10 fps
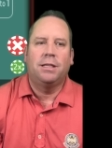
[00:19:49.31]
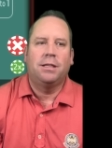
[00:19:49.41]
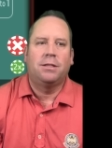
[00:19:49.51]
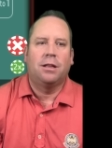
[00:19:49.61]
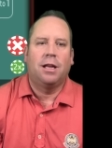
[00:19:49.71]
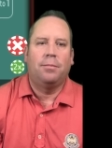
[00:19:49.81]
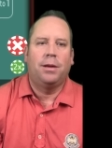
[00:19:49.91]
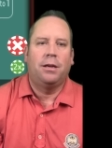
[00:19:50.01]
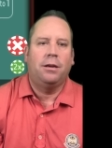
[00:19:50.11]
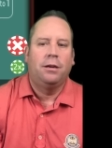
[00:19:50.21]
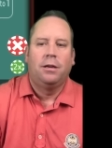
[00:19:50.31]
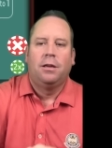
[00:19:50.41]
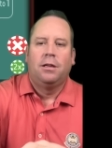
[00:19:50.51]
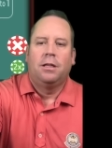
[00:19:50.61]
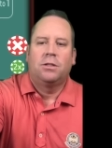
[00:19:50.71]
it's a lot better.
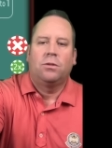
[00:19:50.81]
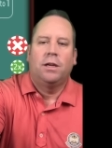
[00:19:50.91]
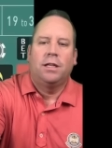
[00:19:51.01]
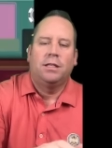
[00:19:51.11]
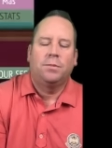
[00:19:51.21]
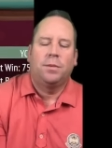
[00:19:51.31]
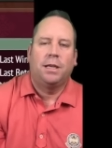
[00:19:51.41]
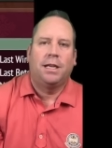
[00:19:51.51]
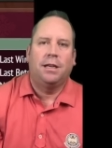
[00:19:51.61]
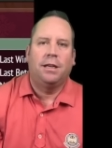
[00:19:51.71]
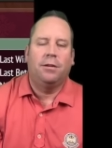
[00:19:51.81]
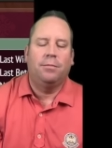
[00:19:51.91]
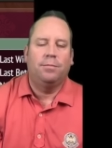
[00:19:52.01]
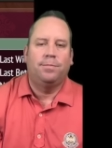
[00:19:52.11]
Let's go ahead and spin again here.